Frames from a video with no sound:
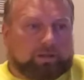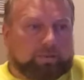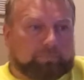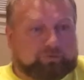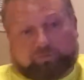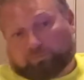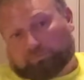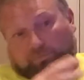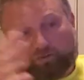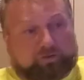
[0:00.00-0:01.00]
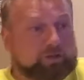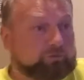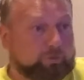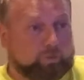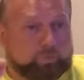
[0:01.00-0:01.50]
There's some much nicer
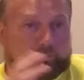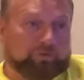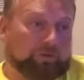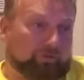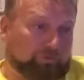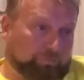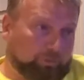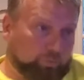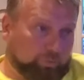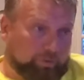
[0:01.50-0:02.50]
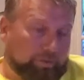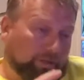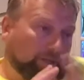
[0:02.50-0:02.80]
homes and some lower